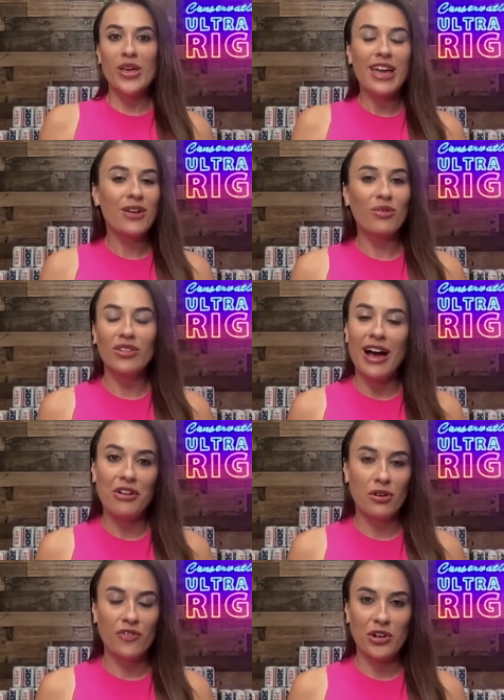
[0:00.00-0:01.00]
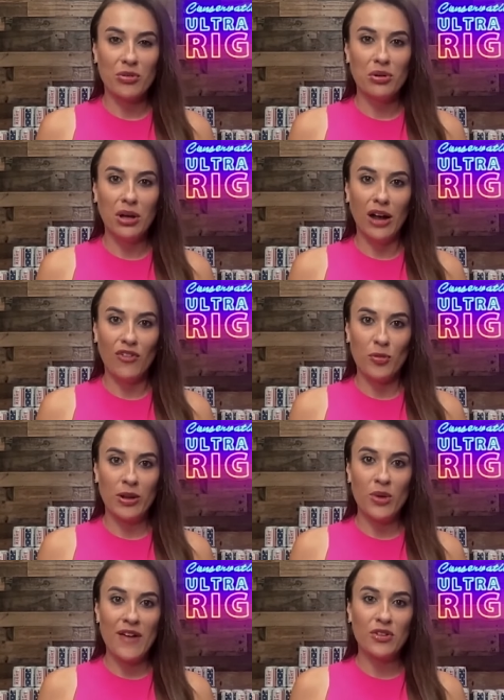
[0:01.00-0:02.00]
we can't rely on our federal
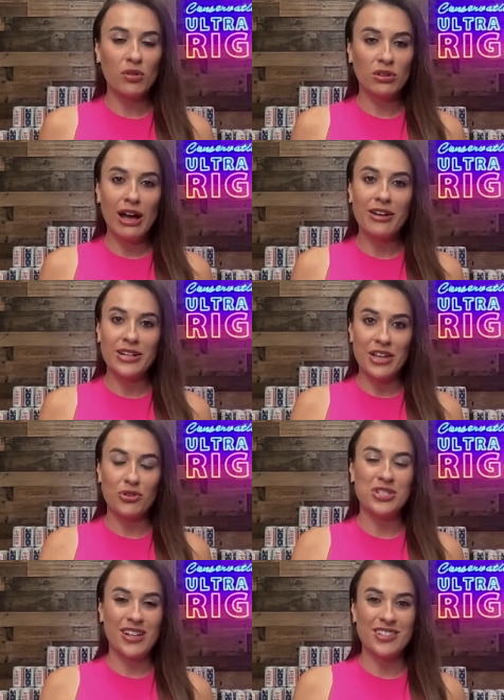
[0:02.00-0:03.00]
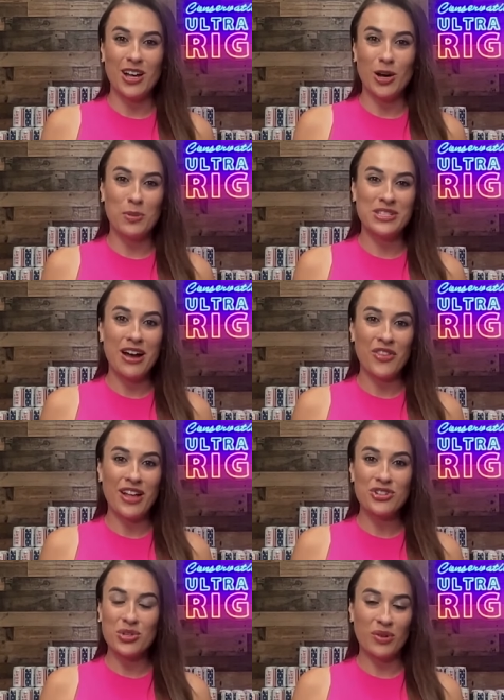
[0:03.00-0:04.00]
government. We have to rely on other states to help us out.
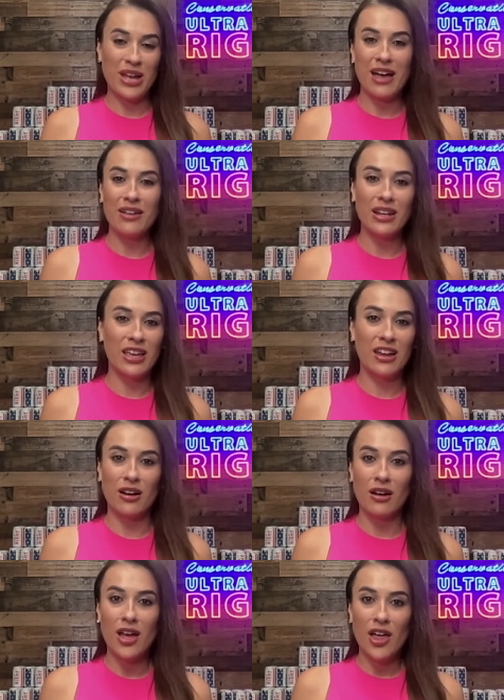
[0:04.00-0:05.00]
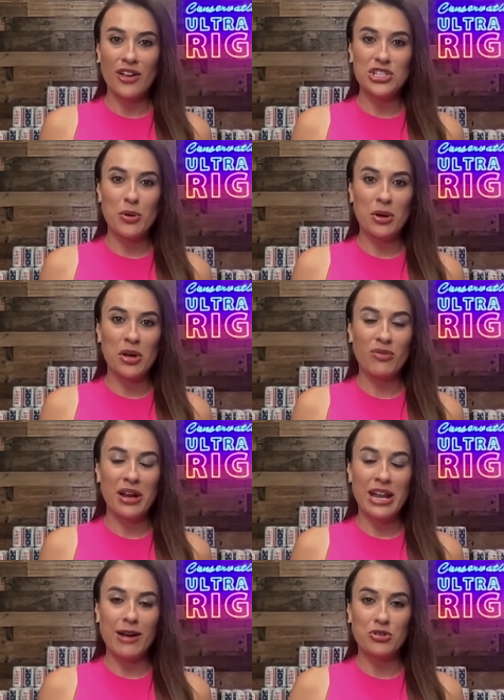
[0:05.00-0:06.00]
And that's just the reality here that's going on
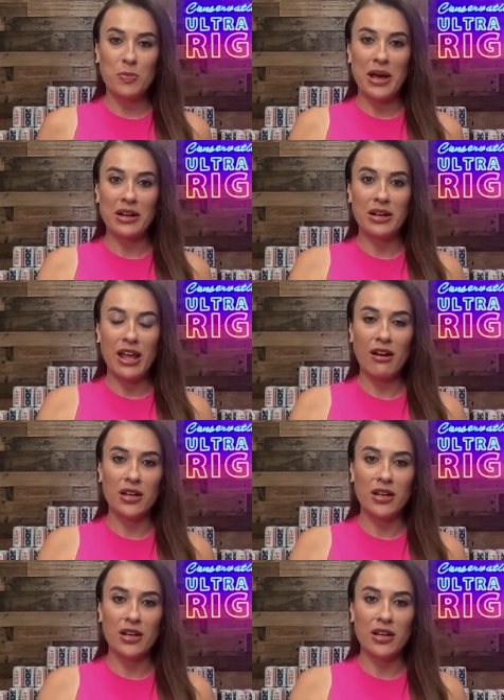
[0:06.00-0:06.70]
right now under Biden and